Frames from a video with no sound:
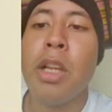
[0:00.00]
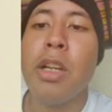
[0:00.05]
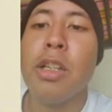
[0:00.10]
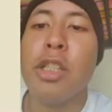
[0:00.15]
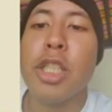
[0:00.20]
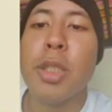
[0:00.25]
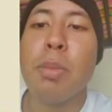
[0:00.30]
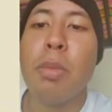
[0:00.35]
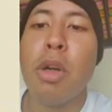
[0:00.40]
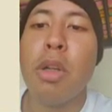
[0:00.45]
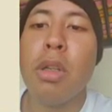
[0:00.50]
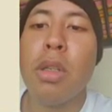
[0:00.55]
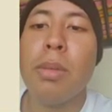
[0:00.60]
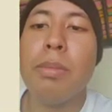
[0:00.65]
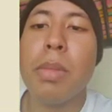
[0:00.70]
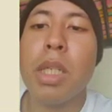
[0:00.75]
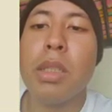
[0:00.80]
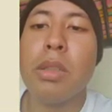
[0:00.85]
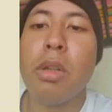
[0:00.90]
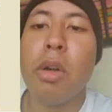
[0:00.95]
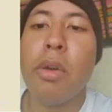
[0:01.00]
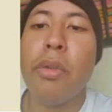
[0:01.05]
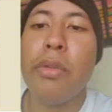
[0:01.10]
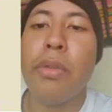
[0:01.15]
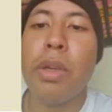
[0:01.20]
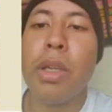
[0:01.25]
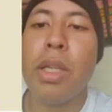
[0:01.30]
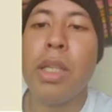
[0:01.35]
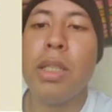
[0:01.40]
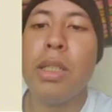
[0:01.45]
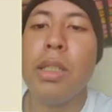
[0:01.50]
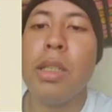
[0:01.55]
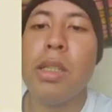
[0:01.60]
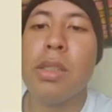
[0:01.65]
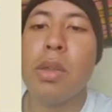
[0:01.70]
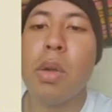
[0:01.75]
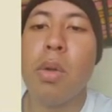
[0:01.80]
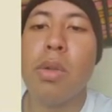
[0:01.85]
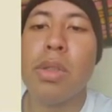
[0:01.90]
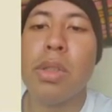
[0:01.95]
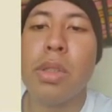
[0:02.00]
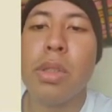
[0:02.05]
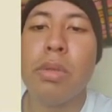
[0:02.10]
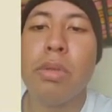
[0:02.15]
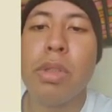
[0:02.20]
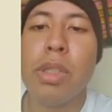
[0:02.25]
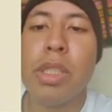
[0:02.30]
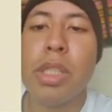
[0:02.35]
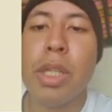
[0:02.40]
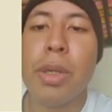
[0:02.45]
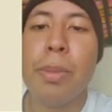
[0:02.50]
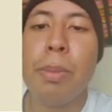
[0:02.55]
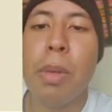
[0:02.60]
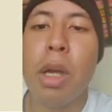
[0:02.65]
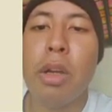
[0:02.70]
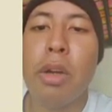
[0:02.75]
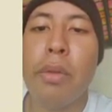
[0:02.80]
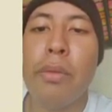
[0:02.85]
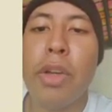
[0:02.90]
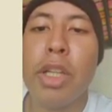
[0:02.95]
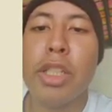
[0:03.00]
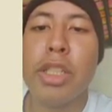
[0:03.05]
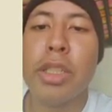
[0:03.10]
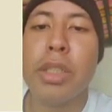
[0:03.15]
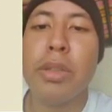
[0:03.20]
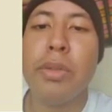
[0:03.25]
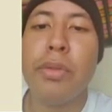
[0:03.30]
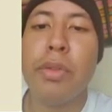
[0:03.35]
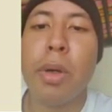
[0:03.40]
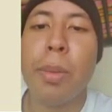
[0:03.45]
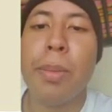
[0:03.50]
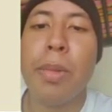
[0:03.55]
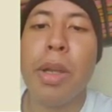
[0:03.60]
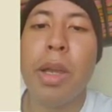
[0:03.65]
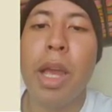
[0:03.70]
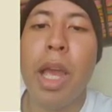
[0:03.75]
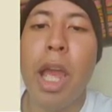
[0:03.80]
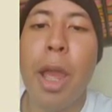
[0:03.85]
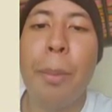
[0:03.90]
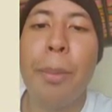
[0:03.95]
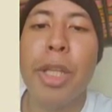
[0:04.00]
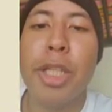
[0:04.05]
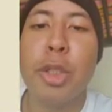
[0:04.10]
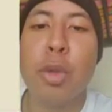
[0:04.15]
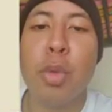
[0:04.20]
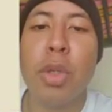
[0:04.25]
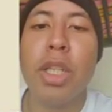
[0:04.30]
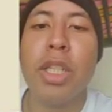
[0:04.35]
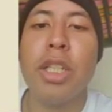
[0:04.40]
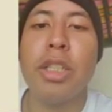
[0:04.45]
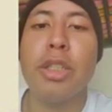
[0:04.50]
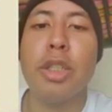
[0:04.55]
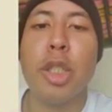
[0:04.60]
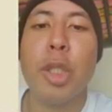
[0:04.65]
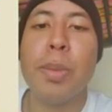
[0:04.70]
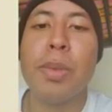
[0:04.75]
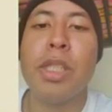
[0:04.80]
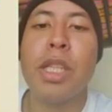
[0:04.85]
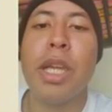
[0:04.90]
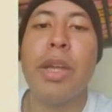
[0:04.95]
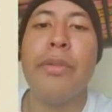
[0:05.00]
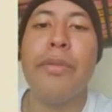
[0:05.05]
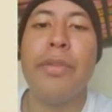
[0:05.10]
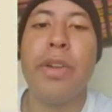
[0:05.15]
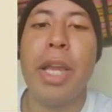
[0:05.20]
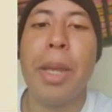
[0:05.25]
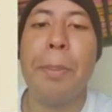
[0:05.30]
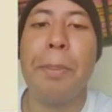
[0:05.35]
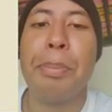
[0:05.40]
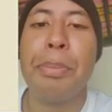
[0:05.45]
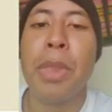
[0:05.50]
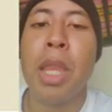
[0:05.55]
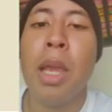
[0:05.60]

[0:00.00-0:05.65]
A small amount of heat is also received by convection from the air between the tubes and flame.